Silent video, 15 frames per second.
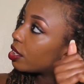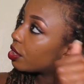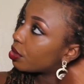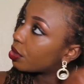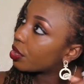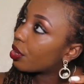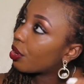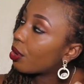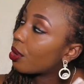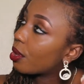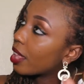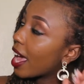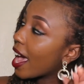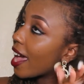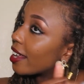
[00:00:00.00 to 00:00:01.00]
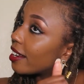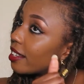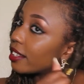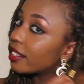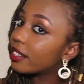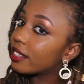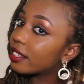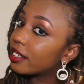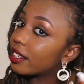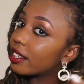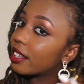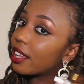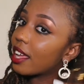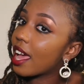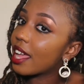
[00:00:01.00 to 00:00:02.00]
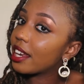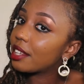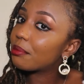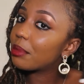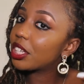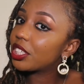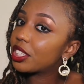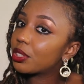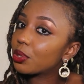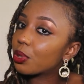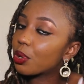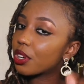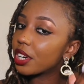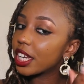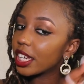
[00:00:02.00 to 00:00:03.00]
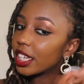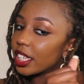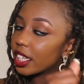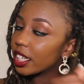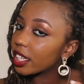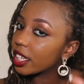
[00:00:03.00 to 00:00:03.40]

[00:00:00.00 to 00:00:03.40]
to your whole head. And imagine uko ready.